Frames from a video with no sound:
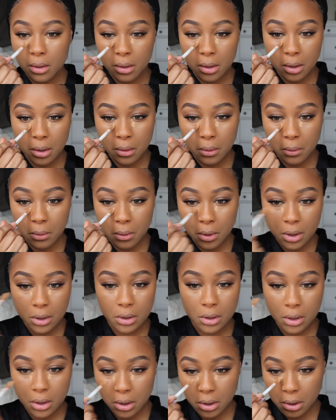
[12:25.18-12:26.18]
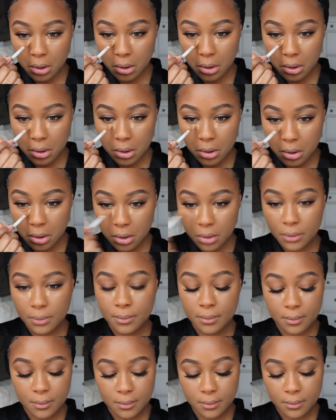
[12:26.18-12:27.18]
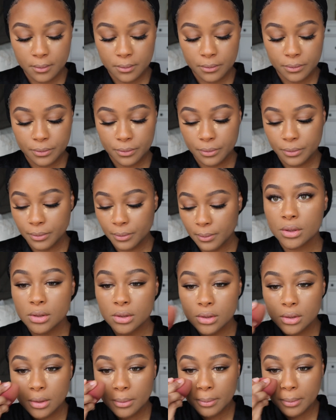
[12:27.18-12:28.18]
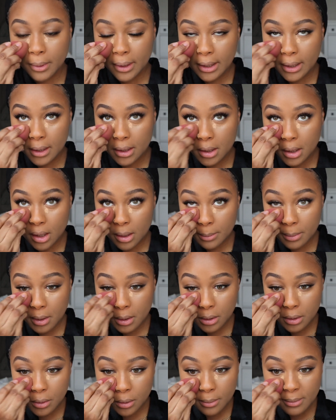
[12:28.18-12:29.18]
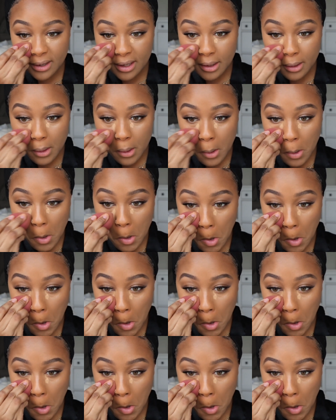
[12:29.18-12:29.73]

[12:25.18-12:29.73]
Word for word: like right there, just to brighten up a little bit.